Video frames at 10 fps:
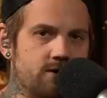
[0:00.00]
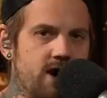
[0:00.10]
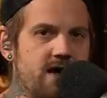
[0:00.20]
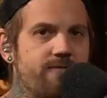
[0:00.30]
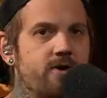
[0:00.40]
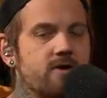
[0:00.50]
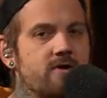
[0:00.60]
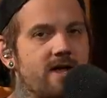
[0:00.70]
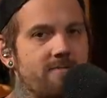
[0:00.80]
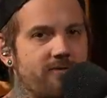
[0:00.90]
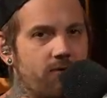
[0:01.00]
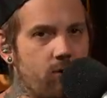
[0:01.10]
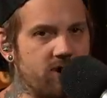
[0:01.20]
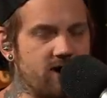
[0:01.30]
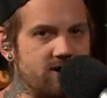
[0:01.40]
Hey, Foot Clan, before
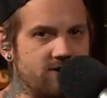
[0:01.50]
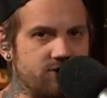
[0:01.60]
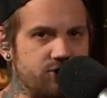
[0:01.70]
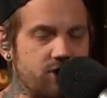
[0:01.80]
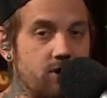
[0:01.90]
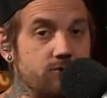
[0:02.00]
we get into the show,